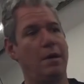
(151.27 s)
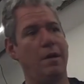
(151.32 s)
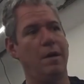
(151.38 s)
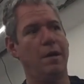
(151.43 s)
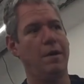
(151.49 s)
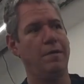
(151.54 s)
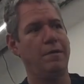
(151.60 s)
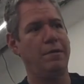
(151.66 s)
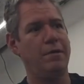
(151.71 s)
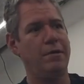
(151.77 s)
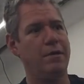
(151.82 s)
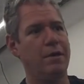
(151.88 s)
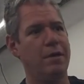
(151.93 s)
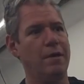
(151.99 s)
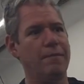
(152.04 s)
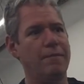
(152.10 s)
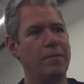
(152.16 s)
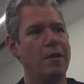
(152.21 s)
And there you
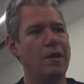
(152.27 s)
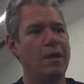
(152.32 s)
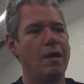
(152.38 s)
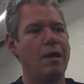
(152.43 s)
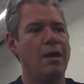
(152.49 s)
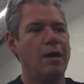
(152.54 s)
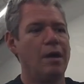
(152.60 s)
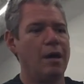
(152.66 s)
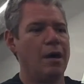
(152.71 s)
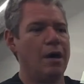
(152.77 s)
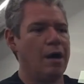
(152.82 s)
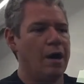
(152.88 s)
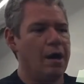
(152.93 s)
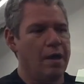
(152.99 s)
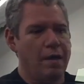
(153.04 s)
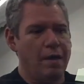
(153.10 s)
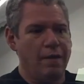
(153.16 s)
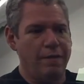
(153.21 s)
go.
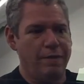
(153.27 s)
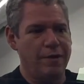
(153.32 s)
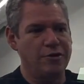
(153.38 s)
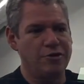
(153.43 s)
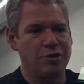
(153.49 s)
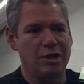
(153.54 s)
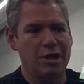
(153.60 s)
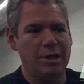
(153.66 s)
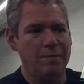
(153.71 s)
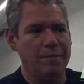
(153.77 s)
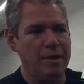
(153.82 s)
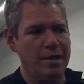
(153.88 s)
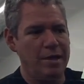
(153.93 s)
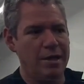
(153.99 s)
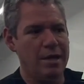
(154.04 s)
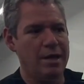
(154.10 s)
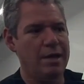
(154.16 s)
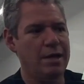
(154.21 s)
These are going to
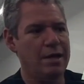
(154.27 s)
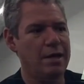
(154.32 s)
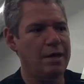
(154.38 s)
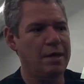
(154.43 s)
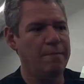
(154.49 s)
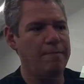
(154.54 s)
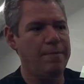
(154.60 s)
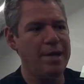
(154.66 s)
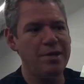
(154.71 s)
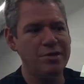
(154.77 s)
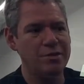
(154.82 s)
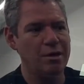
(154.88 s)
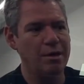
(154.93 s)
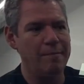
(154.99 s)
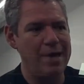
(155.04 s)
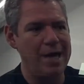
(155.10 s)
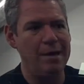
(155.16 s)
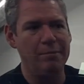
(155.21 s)
be based
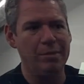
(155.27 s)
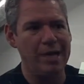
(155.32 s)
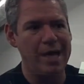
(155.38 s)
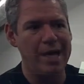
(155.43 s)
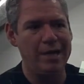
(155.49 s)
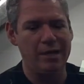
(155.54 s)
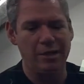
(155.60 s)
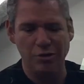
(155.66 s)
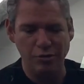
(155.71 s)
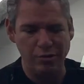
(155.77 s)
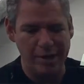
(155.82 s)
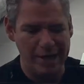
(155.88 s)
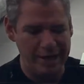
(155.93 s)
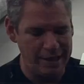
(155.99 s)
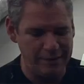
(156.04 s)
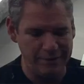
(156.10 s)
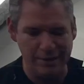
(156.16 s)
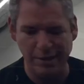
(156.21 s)
on matte black. You
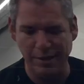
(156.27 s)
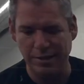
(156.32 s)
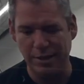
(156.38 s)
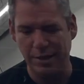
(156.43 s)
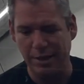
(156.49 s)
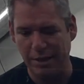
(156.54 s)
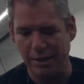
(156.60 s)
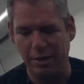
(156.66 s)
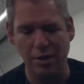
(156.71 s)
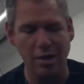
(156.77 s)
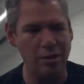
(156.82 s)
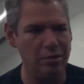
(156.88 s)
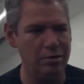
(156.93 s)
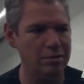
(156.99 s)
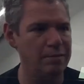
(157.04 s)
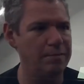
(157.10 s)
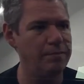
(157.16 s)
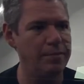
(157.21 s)
can get these in any
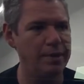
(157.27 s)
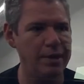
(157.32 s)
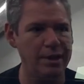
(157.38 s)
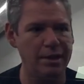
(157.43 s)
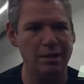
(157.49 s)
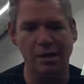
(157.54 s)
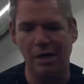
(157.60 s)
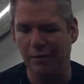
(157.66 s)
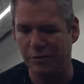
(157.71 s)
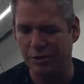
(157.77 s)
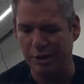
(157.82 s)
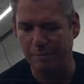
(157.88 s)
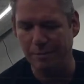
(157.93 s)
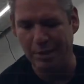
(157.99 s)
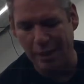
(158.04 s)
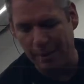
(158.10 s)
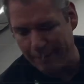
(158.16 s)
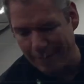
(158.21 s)
color, but again, obviously
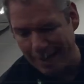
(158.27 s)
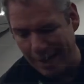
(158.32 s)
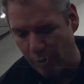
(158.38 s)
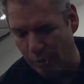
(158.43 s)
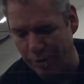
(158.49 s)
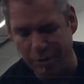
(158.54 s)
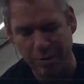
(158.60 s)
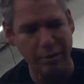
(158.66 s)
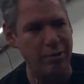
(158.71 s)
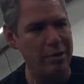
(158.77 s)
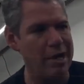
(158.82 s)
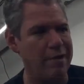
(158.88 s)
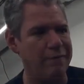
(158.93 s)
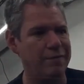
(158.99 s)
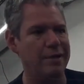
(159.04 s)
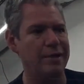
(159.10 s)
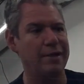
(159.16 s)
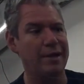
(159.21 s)
being a back window
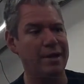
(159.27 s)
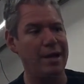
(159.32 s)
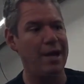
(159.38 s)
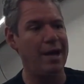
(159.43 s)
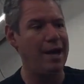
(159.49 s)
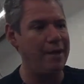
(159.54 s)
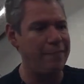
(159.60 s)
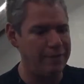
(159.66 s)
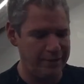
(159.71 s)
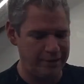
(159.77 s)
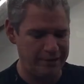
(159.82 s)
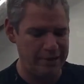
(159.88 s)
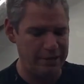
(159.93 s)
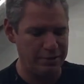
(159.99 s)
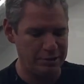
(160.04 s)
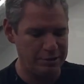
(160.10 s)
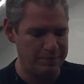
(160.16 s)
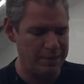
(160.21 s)
graphic, I think
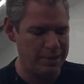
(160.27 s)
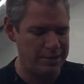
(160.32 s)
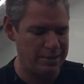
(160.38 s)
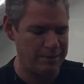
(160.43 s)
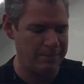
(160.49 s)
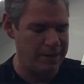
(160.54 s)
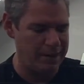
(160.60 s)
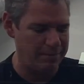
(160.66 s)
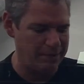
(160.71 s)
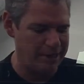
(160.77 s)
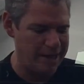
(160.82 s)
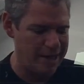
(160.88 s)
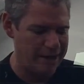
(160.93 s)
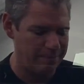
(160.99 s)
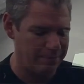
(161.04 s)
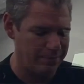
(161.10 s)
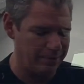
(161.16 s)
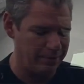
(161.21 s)
that looks best in matte
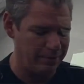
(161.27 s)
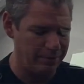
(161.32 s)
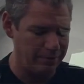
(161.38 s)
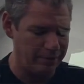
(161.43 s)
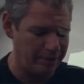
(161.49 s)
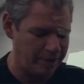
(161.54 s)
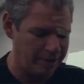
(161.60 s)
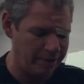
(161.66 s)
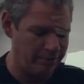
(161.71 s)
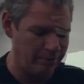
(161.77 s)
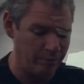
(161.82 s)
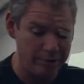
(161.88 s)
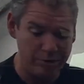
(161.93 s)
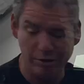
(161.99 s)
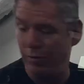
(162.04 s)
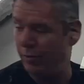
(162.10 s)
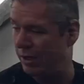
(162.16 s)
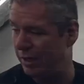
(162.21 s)
black, but again, we
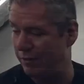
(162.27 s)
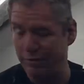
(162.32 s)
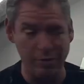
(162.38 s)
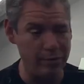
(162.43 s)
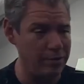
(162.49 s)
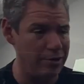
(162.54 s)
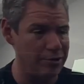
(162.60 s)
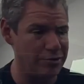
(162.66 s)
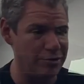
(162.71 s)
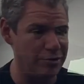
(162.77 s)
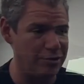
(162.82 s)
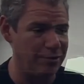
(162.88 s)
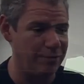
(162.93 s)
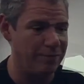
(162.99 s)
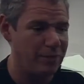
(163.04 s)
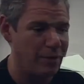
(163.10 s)
do whatever you want us to do.